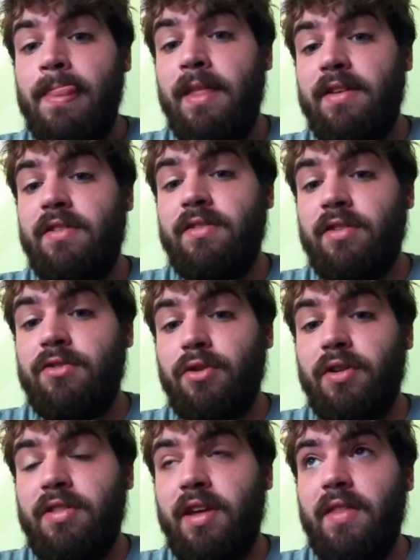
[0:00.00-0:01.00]
This is the
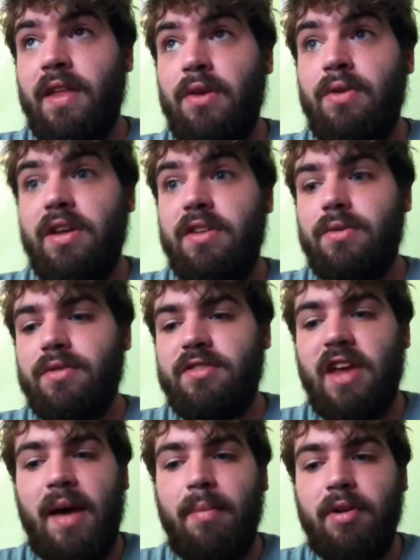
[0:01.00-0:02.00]
sort of thing that you need to
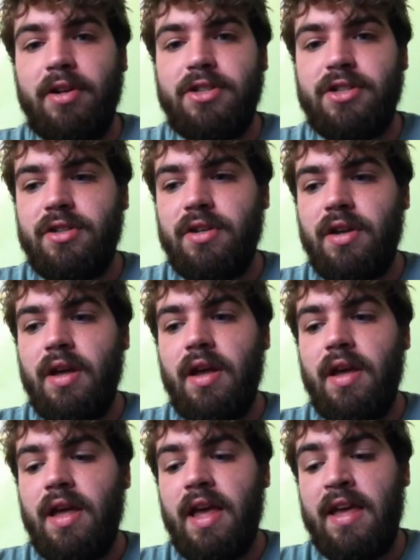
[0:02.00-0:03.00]
establish.
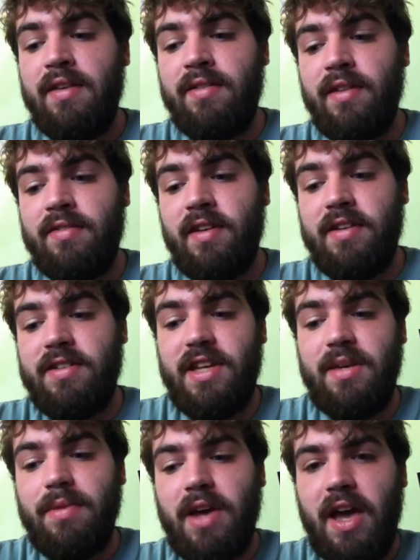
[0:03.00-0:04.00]
Is this a
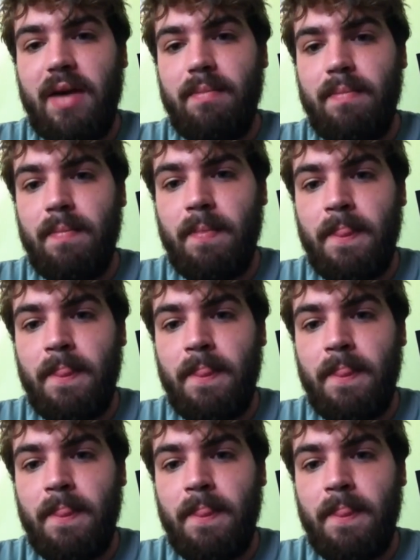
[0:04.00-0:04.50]
team game?